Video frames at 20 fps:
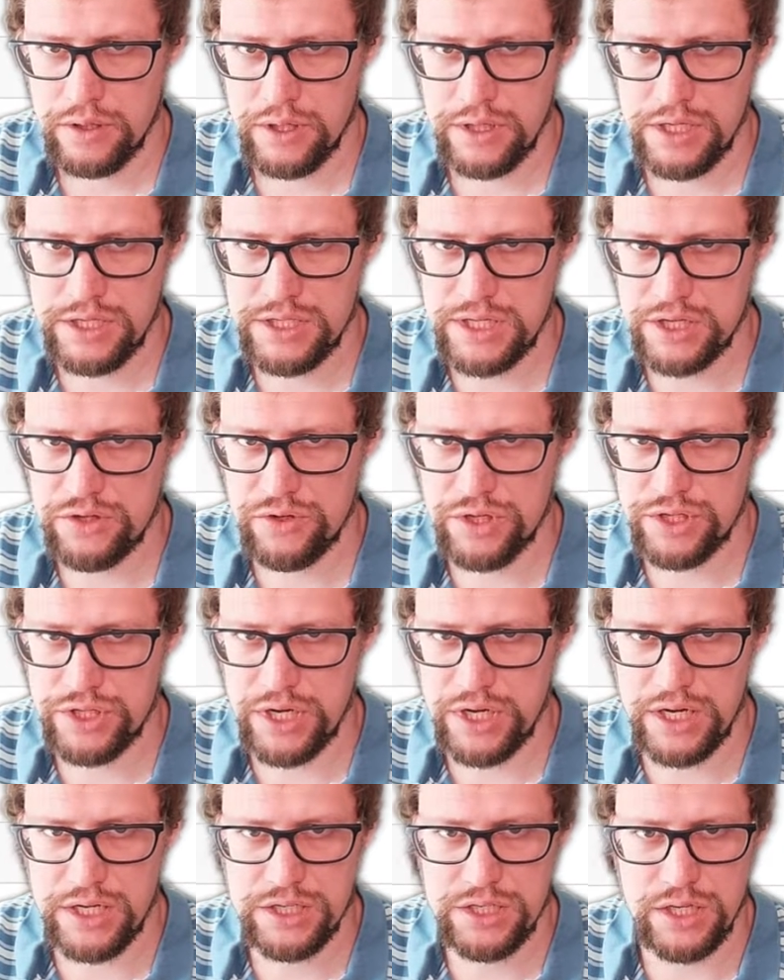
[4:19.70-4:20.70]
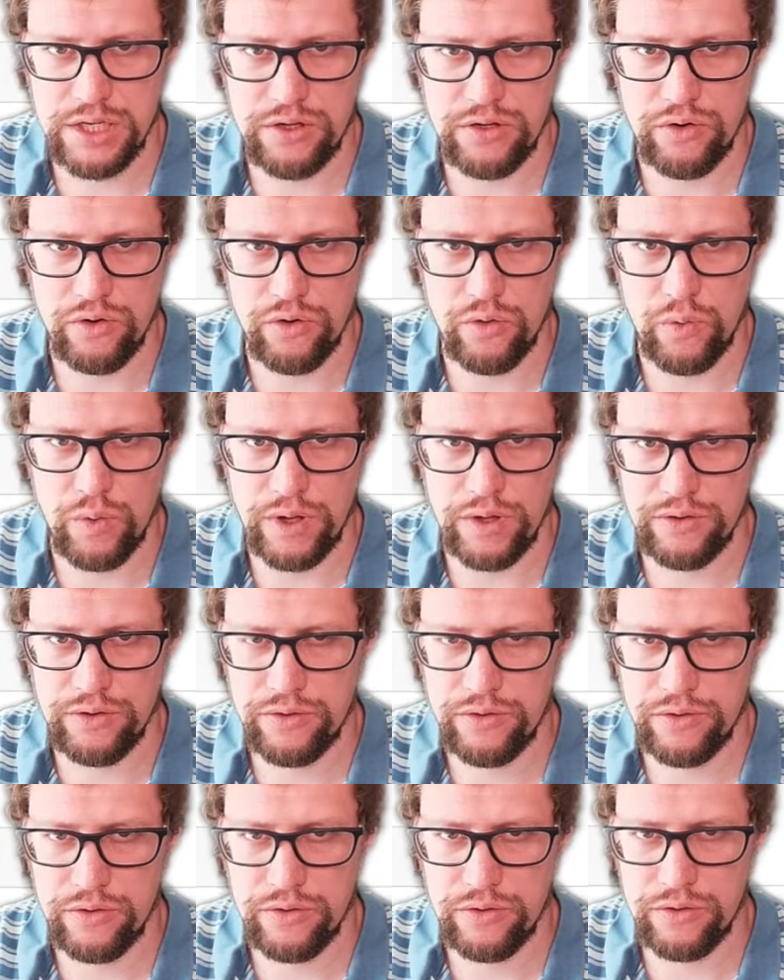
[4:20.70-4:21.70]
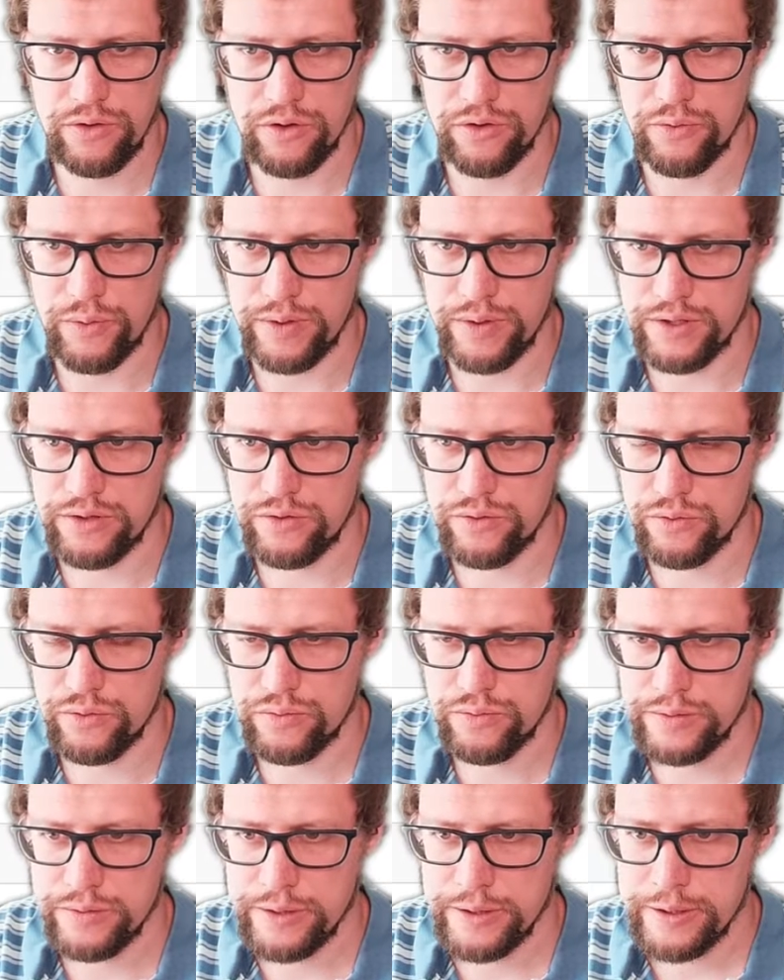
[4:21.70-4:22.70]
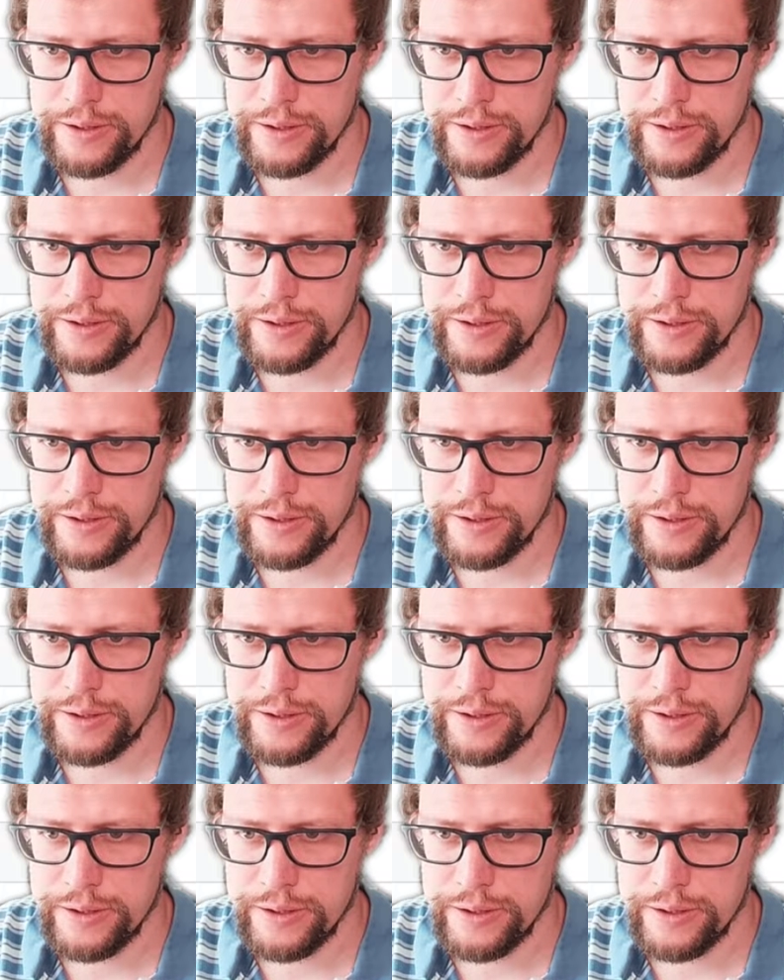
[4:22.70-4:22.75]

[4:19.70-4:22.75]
And this actually changed in Go 1.22.